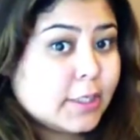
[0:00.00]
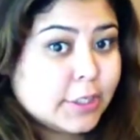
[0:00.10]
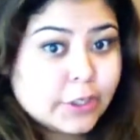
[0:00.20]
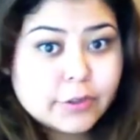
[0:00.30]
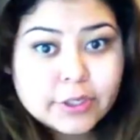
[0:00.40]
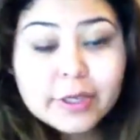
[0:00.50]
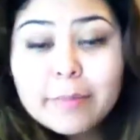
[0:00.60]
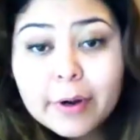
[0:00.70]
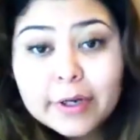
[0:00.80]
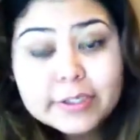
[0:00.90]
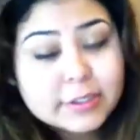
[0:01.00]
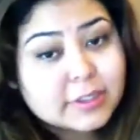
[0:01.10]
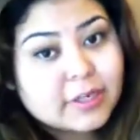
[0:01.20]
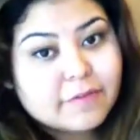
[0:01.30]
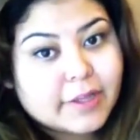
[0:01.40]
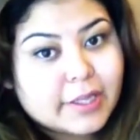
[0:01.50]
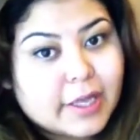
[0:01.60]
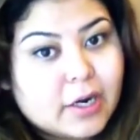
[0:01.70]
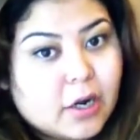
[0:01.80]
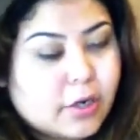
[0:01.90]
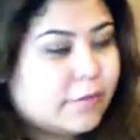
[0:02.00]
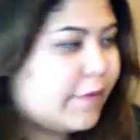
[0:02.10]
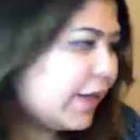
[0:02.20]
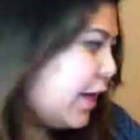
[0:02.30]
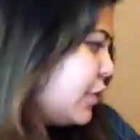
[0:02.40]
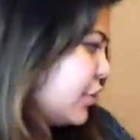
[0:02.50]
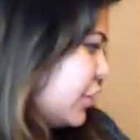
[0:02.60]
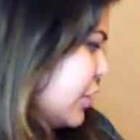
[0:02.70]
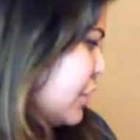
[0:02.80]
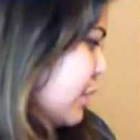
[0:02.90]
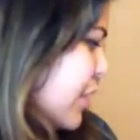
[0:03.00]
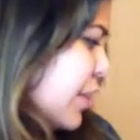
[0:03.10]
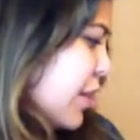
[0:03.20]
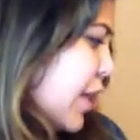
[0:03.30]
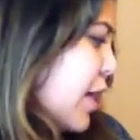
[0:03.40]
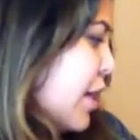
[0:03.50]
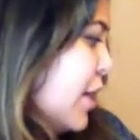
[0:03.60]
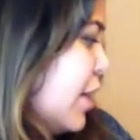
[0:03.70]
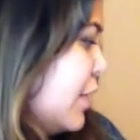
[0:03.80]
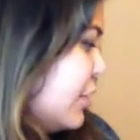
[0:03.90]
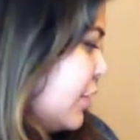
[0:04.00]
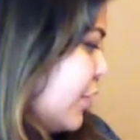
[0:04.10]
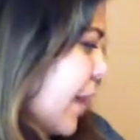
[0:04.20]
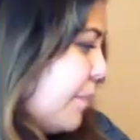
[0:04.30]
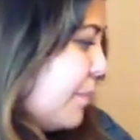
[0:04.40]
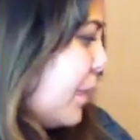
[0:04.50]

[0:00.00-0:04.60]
you know, to theme parks and stuff like that on vacation and spring like that. So, yeah.